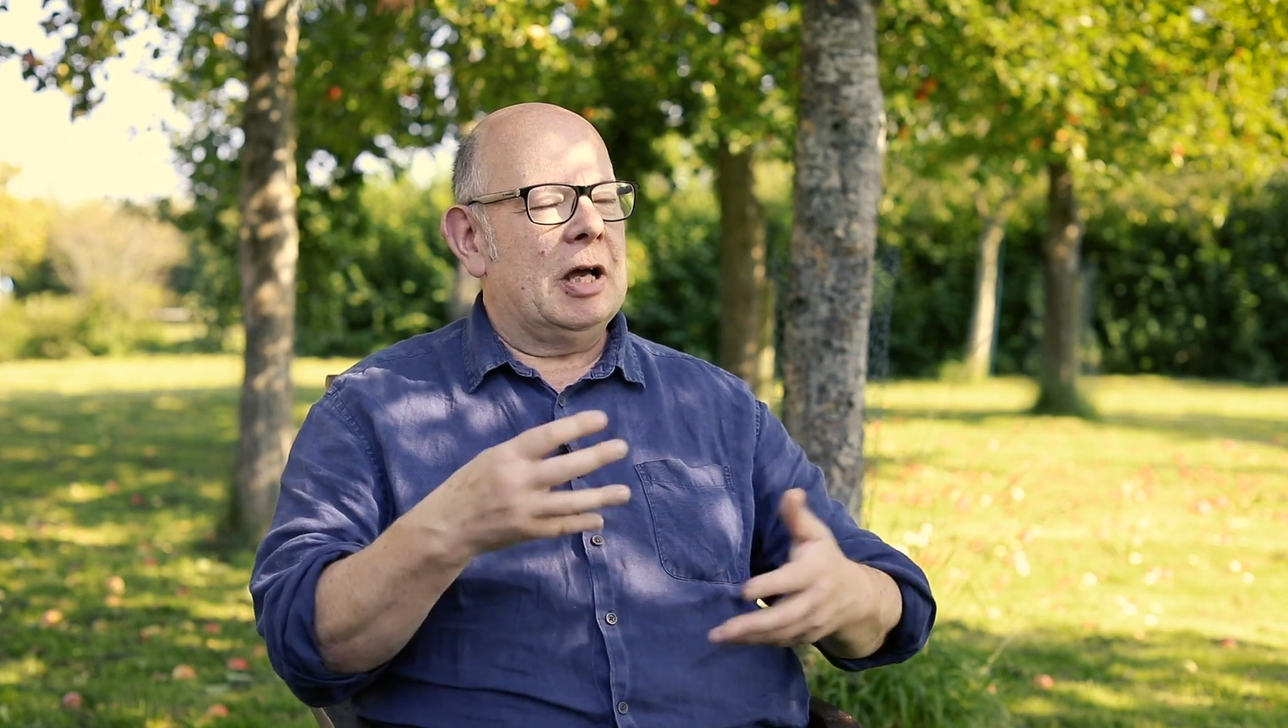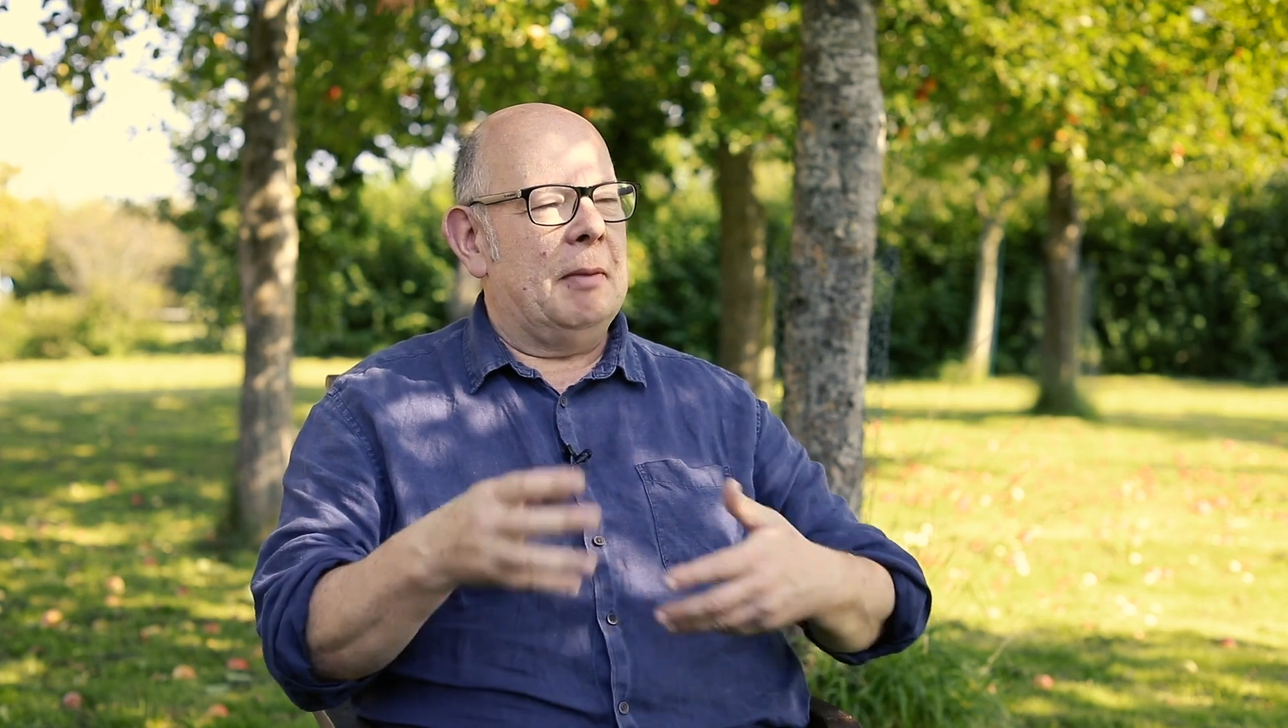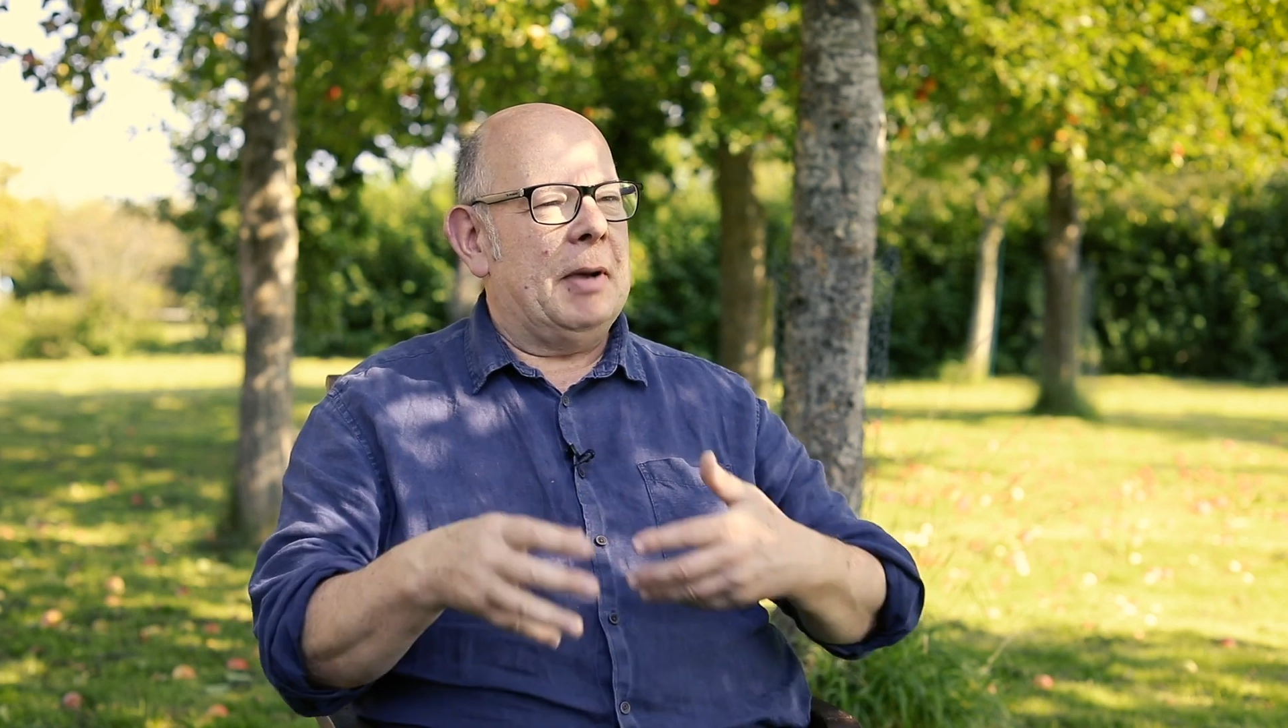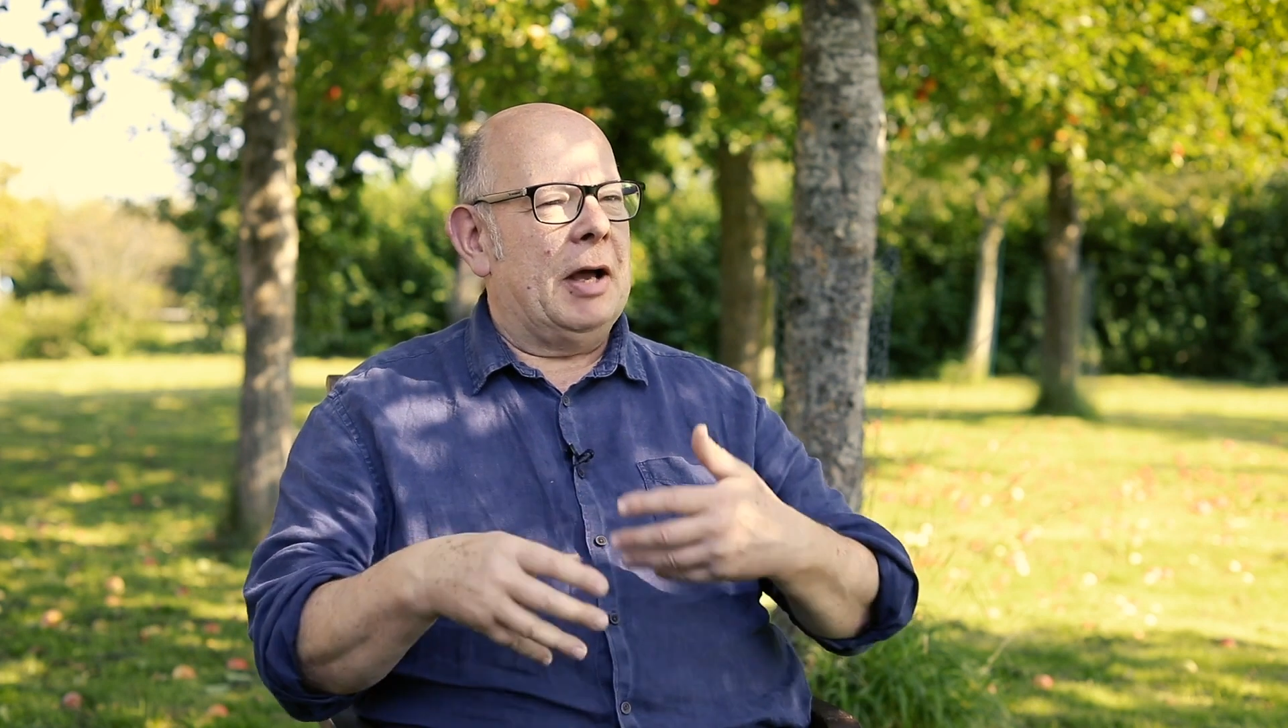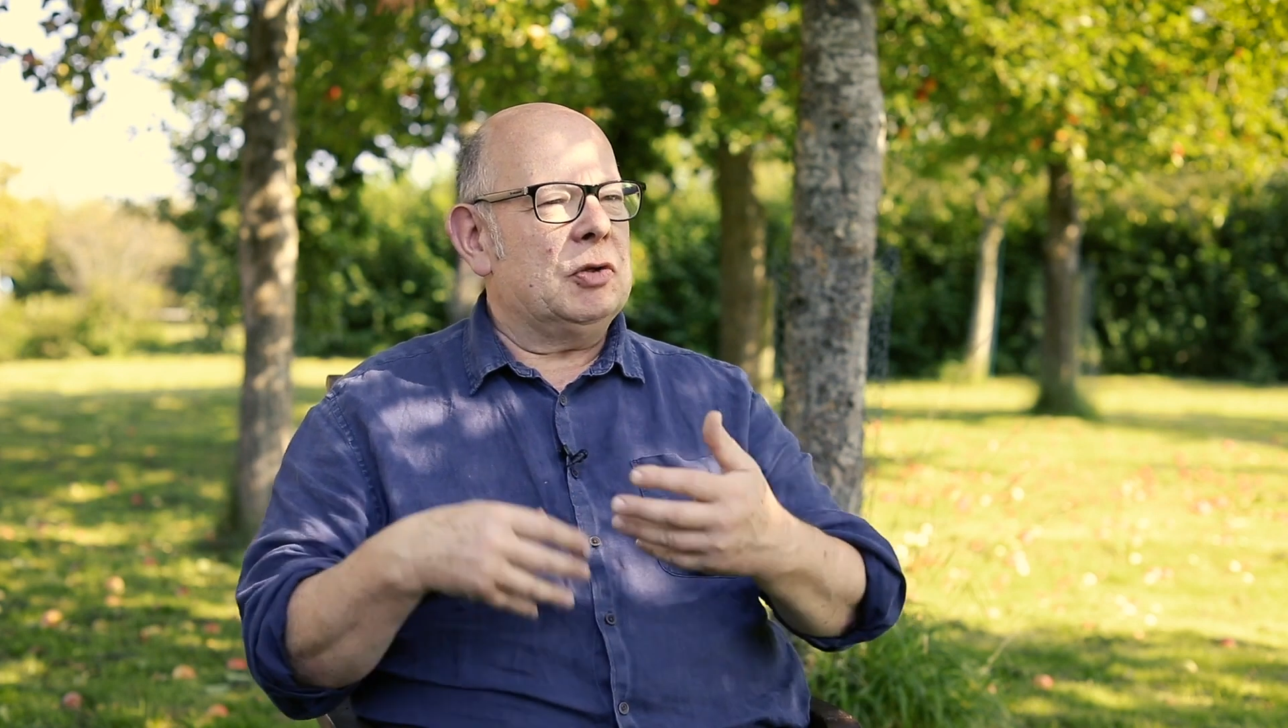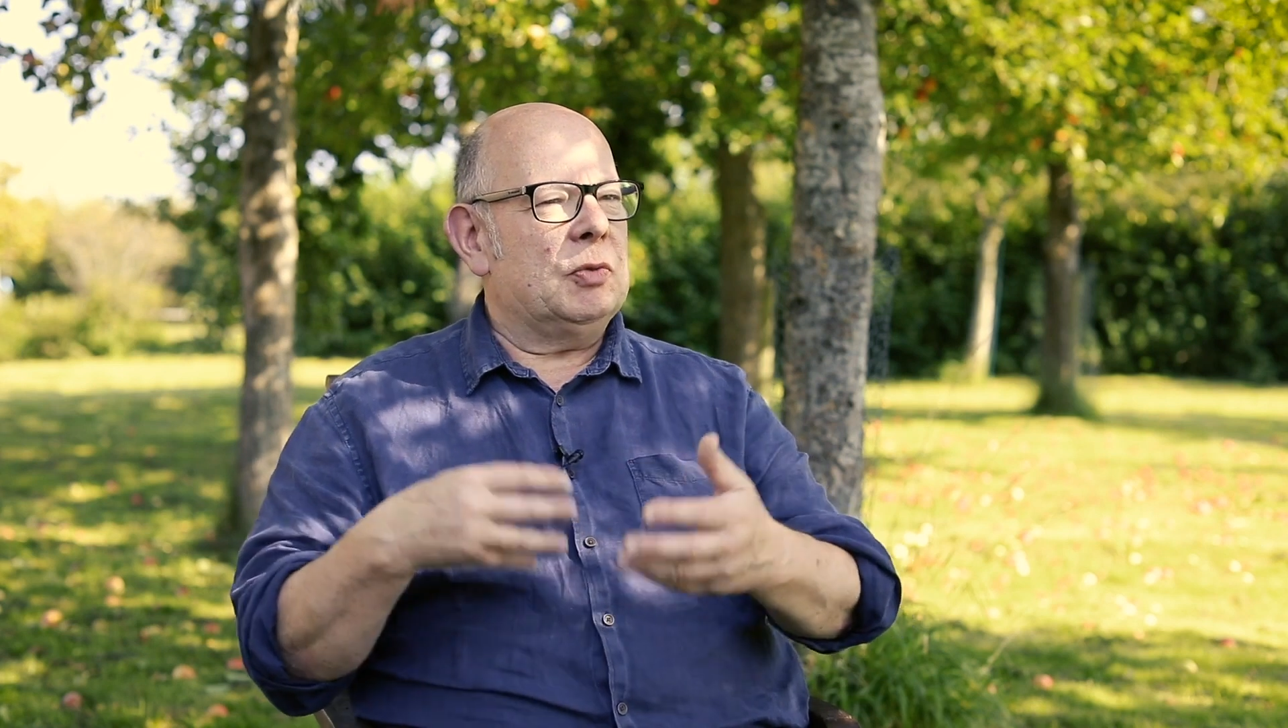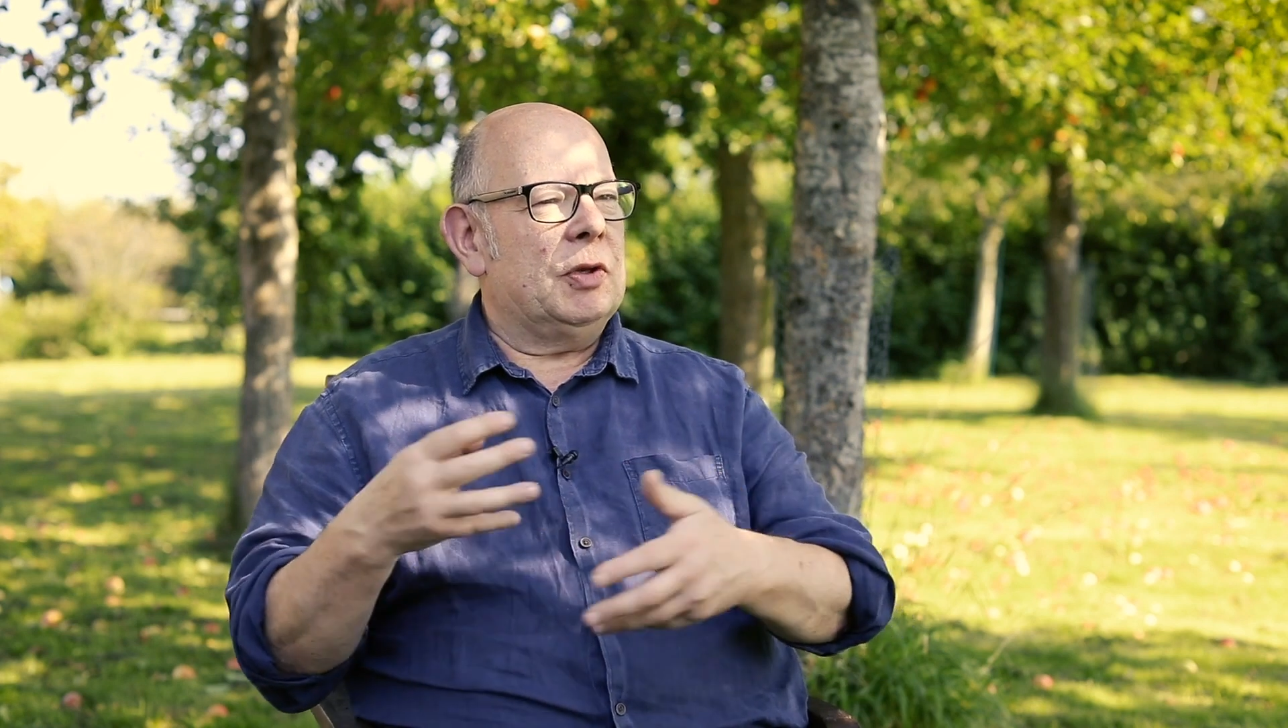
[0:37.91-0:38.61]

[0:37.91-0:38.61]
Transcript: come out